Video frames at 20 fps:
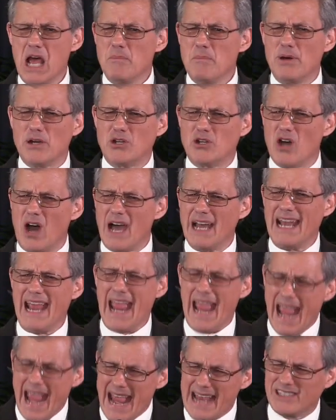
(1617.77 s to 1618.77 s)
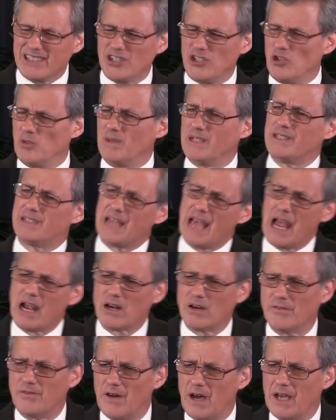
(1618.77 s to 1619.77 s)
But God hates human
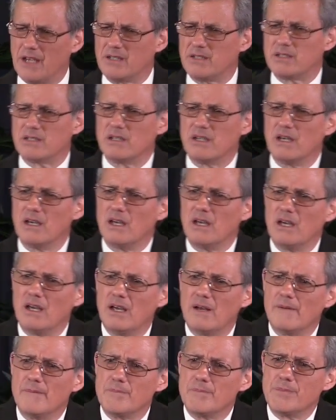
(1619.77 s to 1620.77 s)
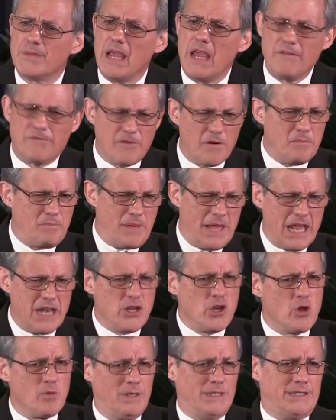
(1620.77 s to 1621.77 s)
sacrifice, He forbid
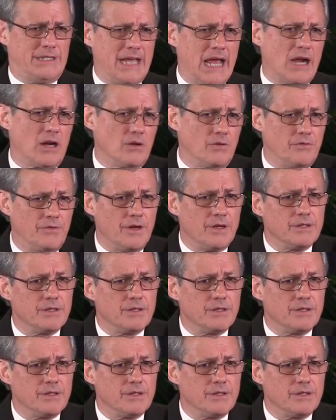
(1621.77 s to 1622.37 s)
human sacrifice.